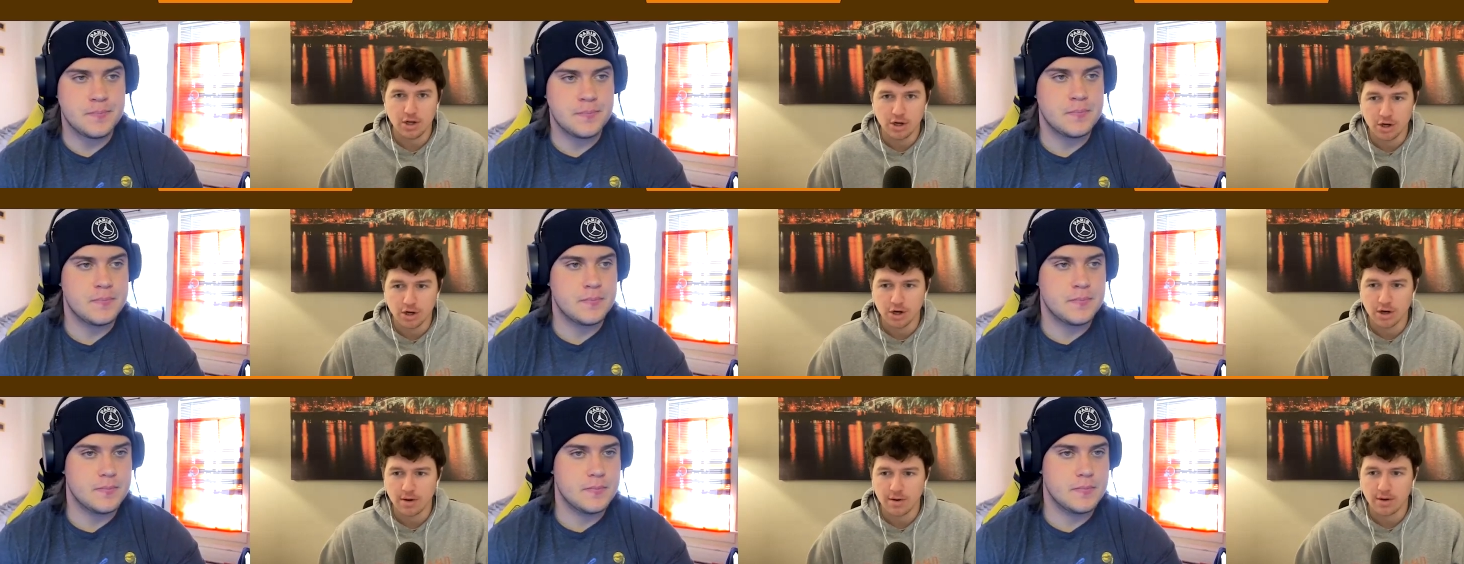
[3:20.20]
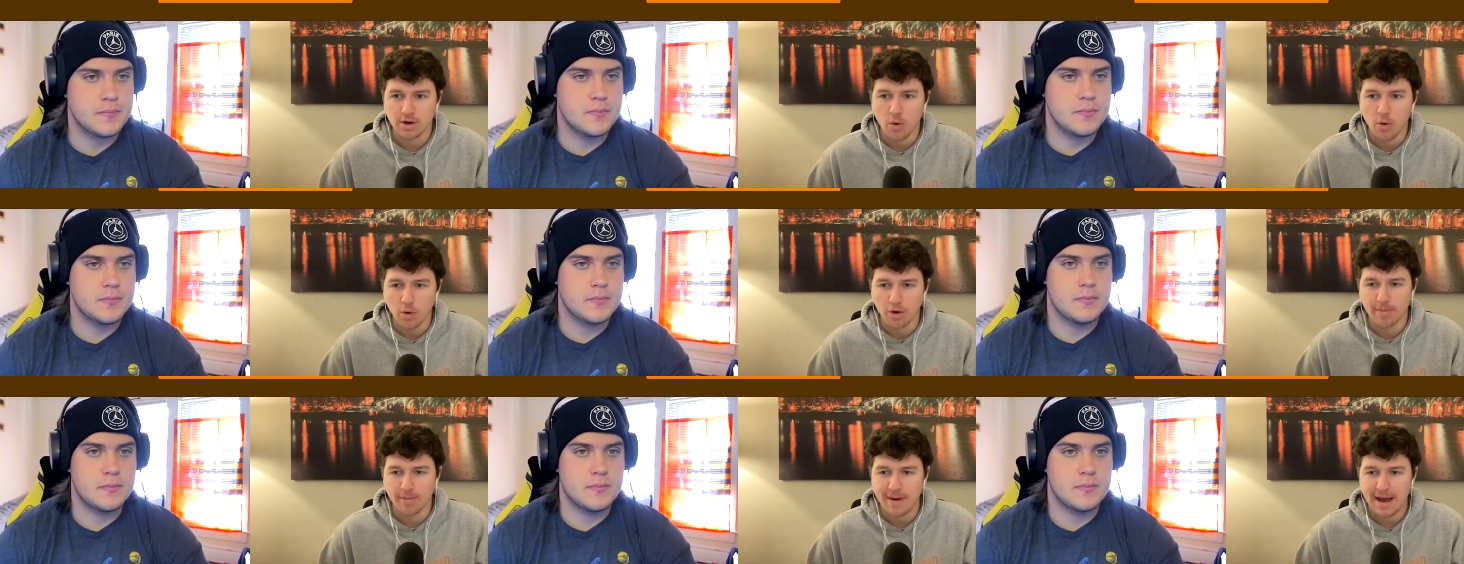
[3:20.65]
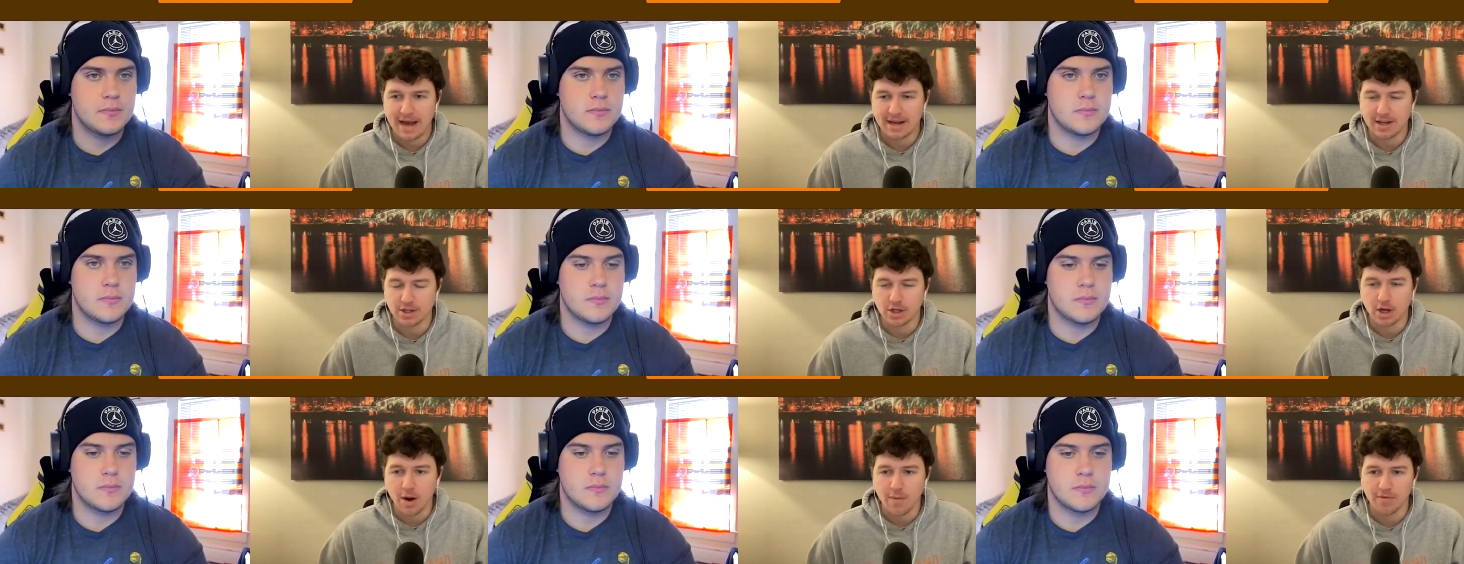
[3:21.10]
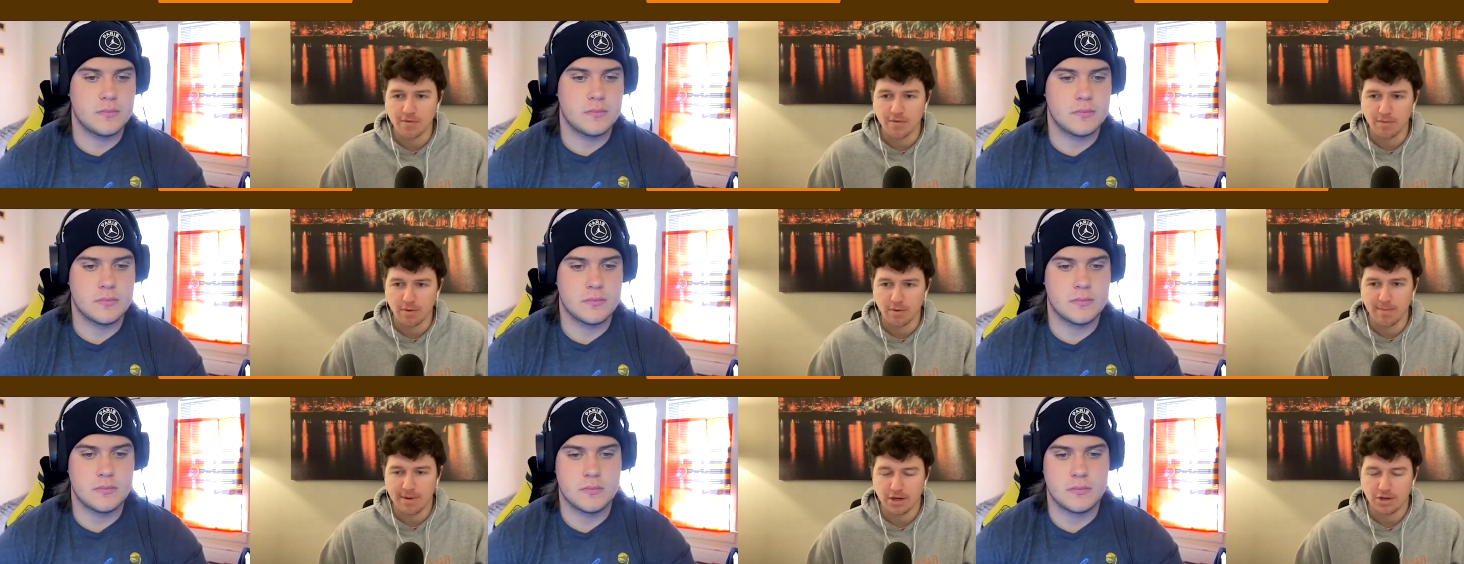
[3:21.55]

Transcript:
Speaker 1: your quarterback is comfortable.